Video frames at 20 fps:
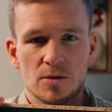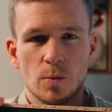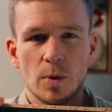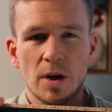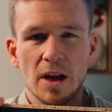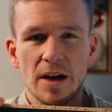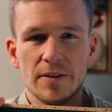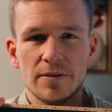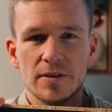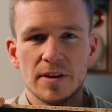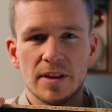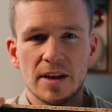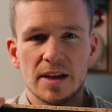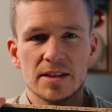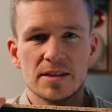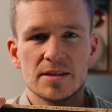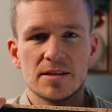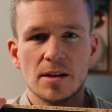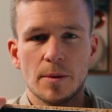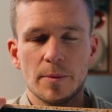whenever
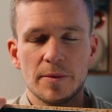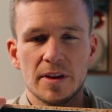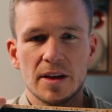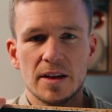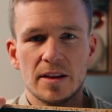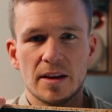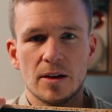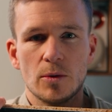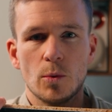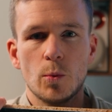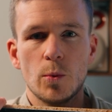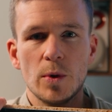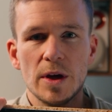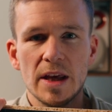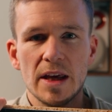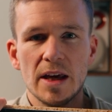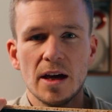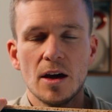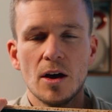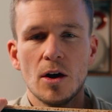there's something that
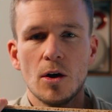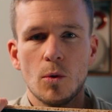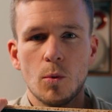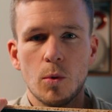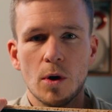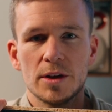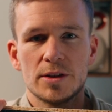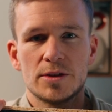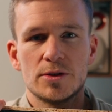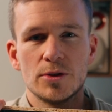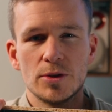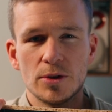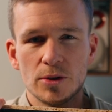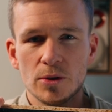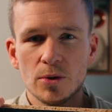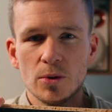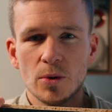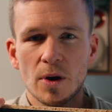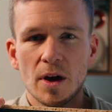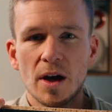we want to
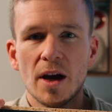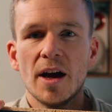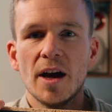do,